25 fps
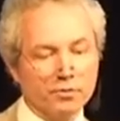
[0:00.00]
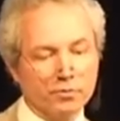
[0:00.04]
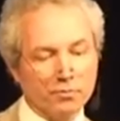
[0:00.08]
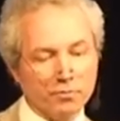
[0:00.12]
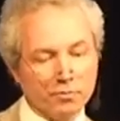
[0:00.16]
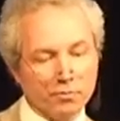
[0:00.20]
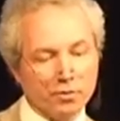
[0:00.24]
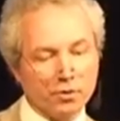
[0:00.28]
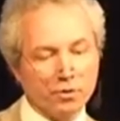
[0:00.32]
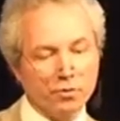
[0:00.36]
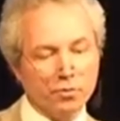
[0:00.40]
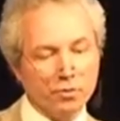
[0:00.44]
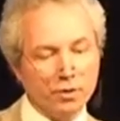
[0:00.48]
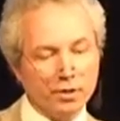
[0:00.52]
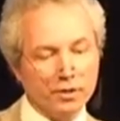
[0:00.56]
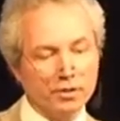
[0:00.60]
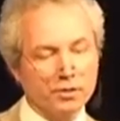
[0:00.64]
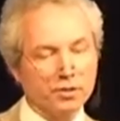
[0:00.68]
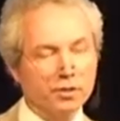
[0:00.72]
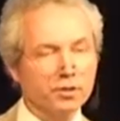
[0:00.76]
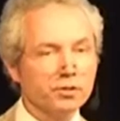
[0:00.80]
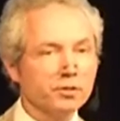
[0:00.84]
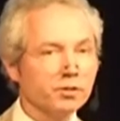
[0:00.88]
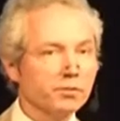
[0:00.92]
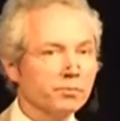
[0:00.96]
the cooling
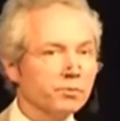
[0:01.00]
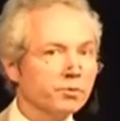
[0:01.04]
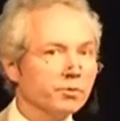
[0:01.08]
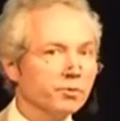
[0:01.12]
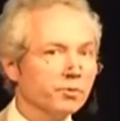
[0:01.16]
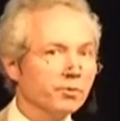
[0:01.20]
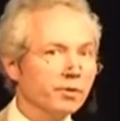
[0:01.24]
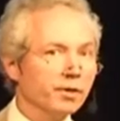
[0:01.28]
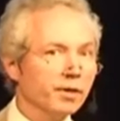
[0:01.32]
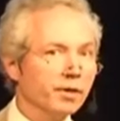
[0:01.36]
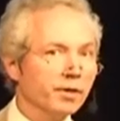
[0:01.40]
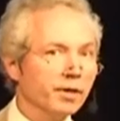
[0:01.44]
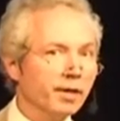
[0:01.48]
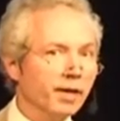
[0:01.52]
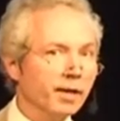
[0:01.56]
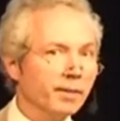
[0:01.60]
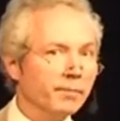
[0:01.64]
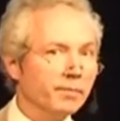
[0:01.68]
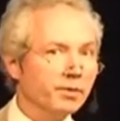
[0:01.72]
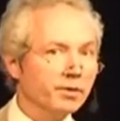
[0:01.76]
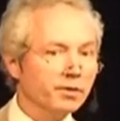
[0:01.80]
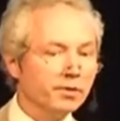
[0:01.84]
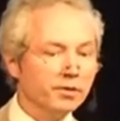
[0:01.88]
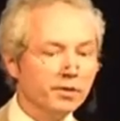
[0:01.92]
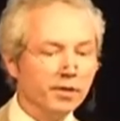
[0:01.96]
systems, to the
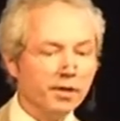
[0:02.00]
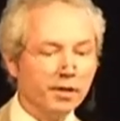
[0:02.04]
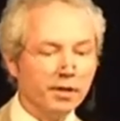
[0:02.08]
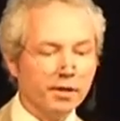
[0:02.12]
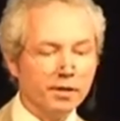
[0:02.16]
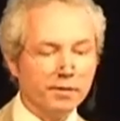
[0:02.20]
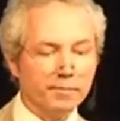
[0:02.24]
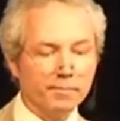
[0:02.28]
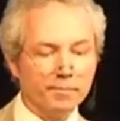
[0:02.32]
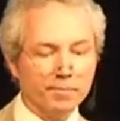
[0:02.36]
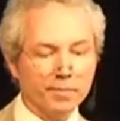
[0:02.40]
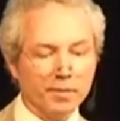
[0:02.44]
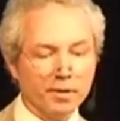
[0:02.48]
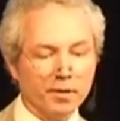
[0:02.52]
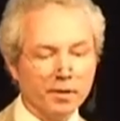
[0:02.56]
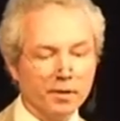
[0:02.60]
ambient air.